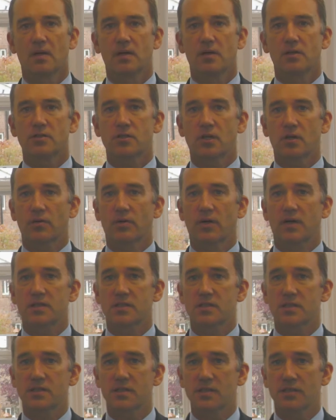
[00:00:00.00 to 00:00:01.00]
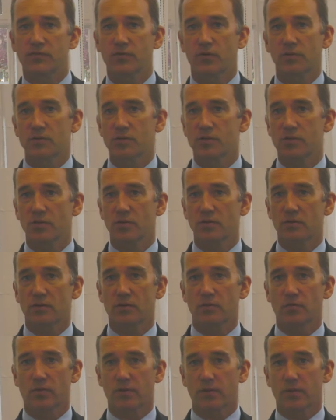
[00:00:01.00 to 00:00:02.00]
So, as a sixth form
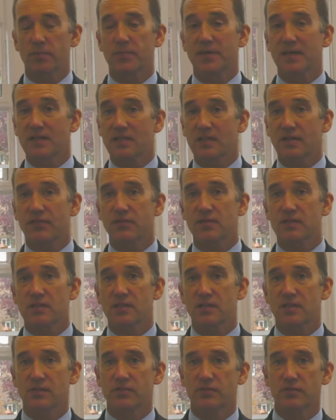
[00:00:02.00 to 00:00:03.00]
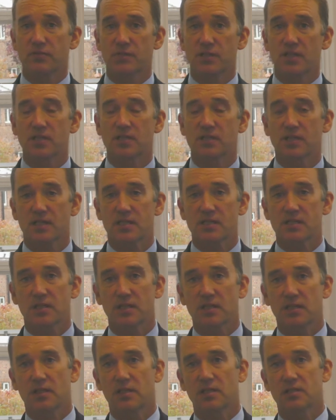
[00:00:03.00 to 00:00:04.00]
student, one of the big differences from
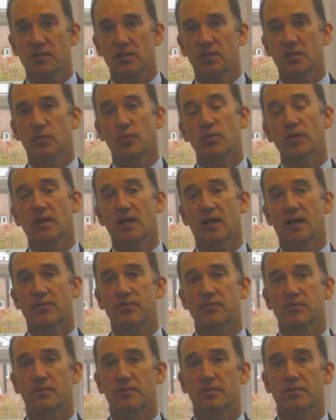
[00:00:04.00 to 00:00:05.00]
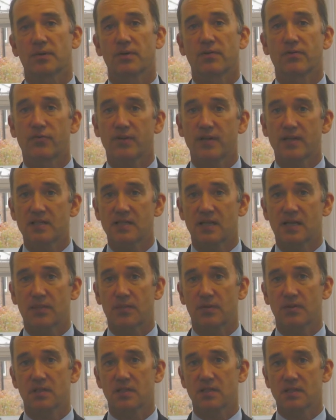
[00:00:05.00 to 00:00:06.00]
GCSE is that you will have some free time
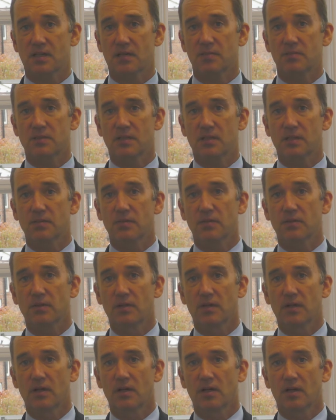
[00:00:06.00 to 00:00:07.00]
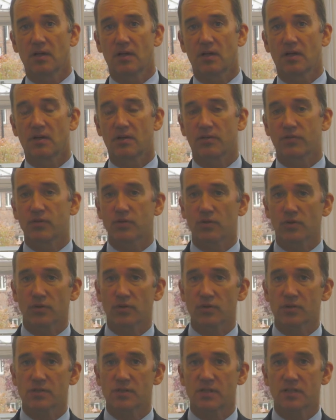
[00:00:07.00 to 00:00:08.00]
on your timetable. And of
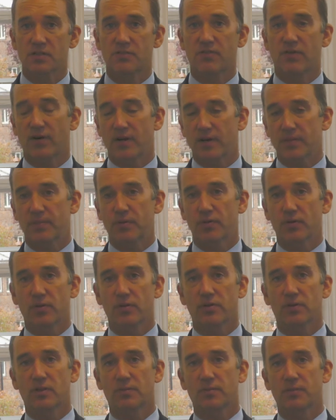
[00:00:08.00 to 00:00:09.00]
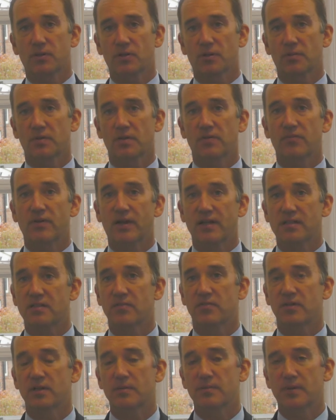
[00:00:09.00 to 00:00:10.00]
course, it's very important that you become an effective
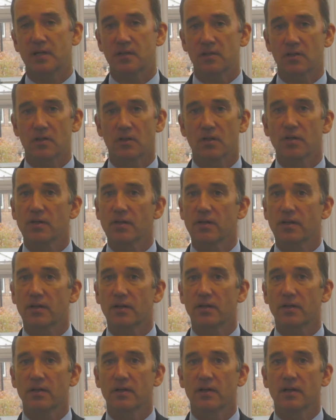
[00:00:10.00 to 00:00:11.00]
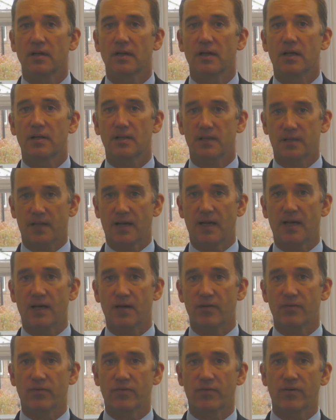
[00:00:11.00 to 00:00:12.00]
independent learner, and that you
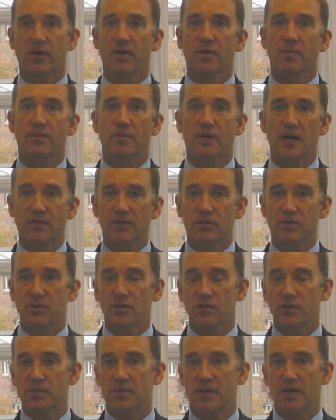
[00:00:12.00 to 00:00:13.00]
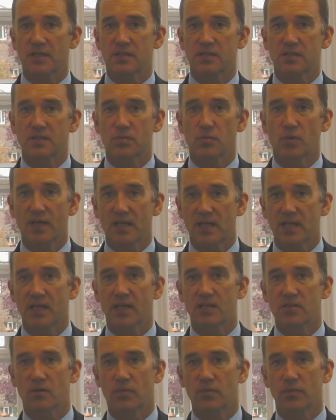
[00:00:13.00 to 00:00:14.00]
have private study spaces where you can
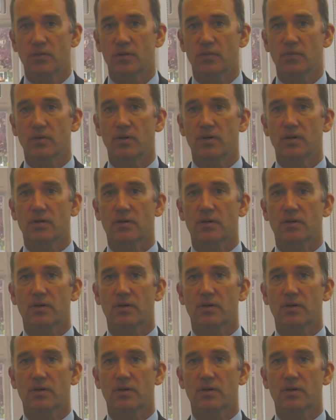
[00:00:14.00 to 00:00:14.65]
get on with your work.